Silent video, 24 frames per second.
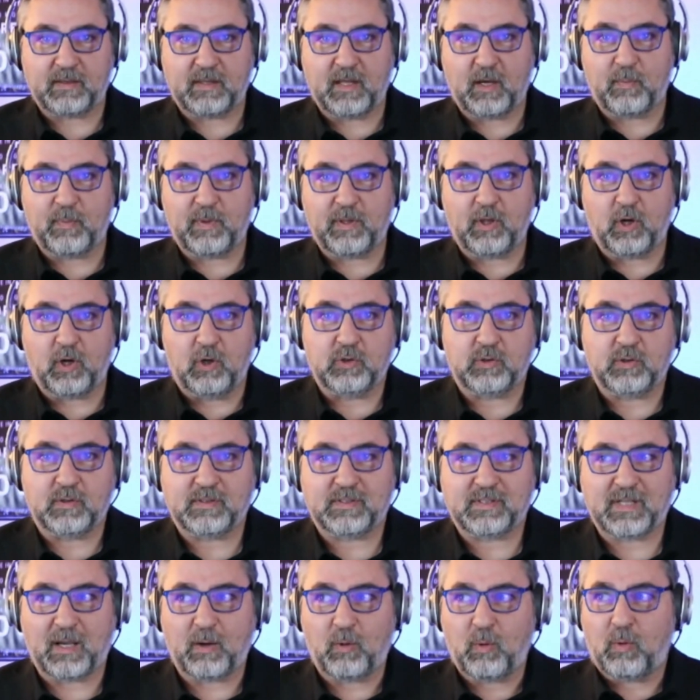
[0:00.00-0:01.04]
There'll be those that are
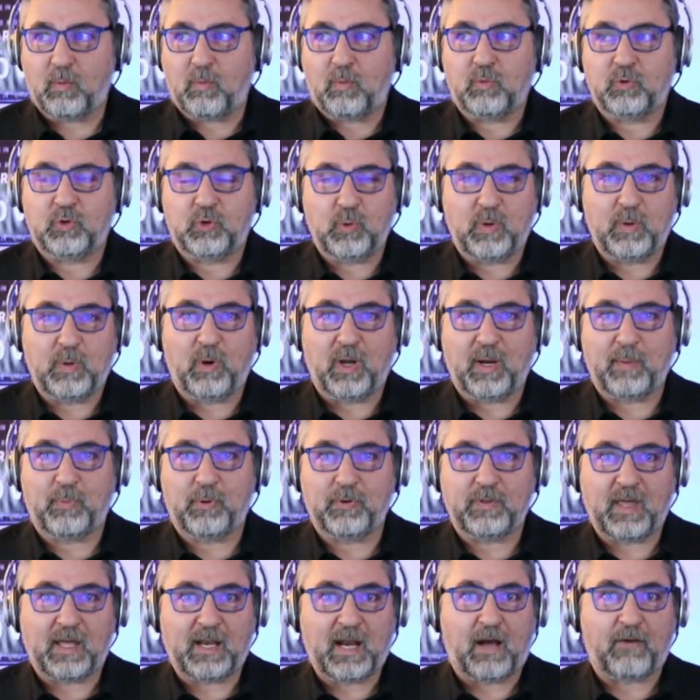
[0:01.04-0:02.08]
saying, well, do we want to
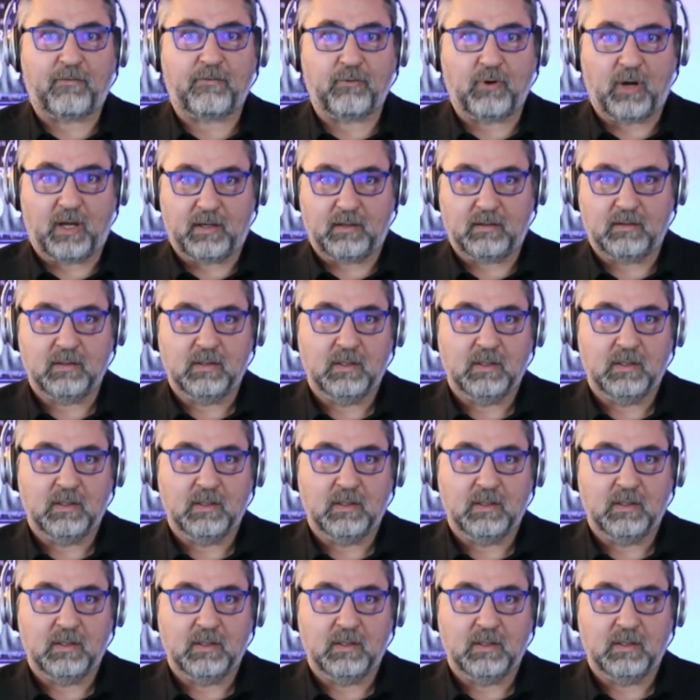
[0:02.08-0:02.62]
put that out front?